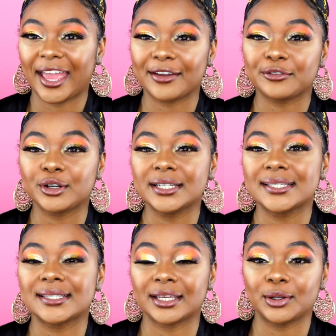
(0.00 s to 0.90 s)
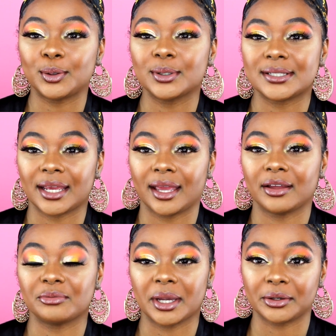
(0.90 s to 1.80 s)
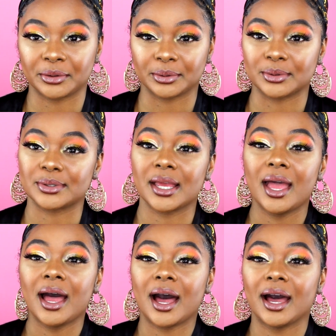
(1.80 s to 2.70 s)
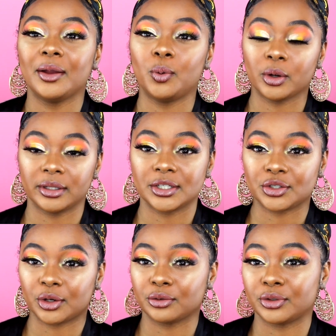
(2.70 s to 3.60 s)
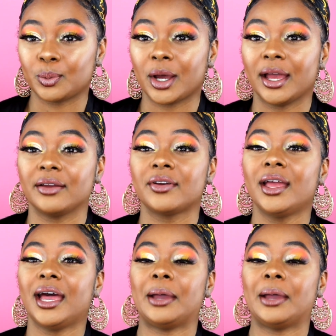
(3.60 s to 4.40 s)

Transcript: every single day of my cruise, I wore this Trophy Wife.